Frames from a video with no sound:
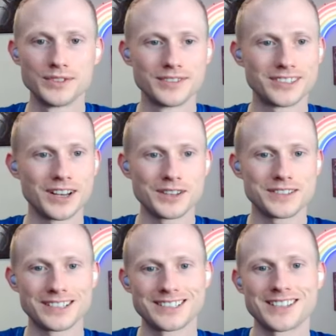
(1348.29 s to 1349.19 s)
shun
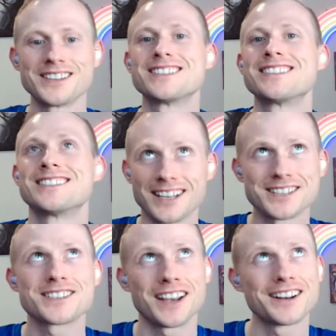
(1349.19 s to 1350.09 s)

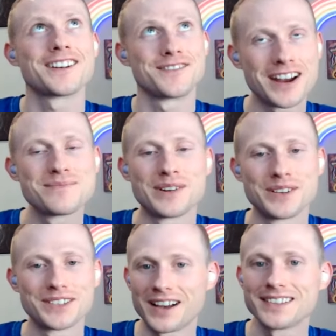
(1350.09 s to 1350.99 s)
sunshine and
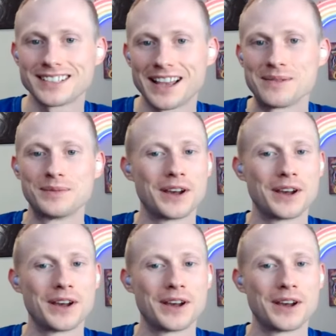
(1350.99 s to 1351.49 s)
rainbows all the time.